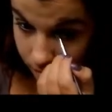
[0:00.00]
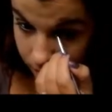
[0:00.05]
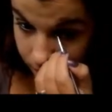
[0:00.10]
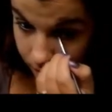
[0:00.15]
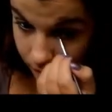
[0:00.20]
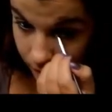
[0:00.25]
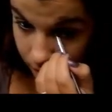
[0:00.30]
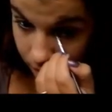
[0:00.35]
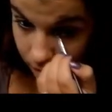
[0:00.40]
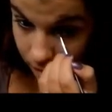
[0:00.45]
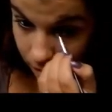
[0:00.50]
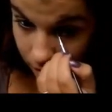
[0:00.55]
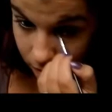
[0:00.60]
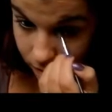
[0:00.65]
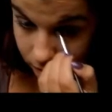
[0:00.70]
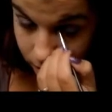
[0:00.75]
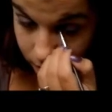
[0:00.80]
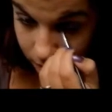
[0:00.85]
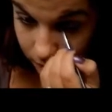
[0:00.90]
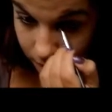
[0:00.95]

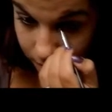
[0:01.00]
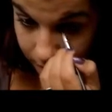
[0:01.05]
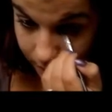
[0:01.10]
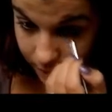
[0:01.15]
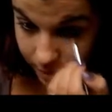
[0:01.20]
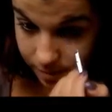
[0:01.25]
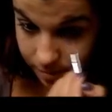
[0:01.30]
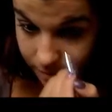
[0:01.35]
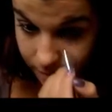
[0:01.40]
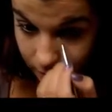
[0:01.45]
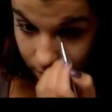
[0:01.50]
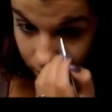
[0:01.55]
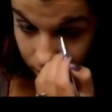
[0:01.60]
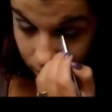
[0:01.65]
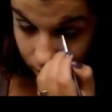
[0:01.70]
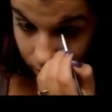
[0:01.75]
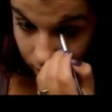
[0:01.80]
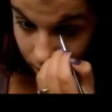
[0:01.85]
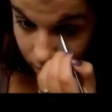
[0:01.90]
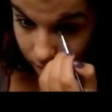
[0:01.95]
because it makes me
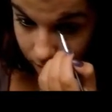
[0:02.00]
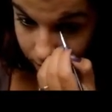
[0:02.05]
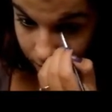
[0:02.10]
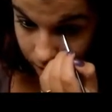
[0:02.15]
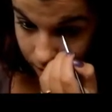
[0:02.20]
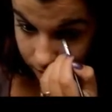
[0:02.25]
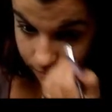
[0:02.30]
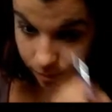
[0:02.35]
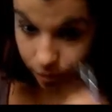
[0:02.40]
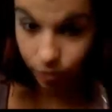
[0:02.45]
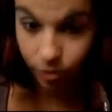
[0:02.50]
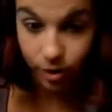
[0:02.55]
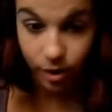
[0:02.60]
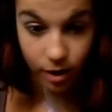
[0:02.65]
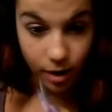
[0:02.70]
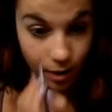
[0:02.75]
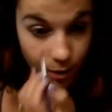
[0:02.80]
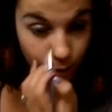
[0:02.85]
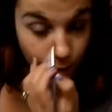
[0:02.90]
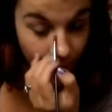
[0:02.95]
look much more
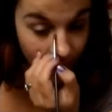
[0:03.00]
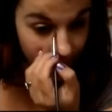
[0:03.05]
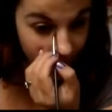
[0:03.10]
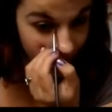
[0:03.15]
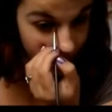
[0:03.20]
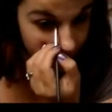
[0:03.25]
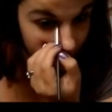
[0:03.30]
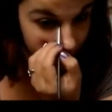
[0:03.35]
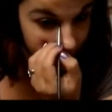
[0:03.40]
awake.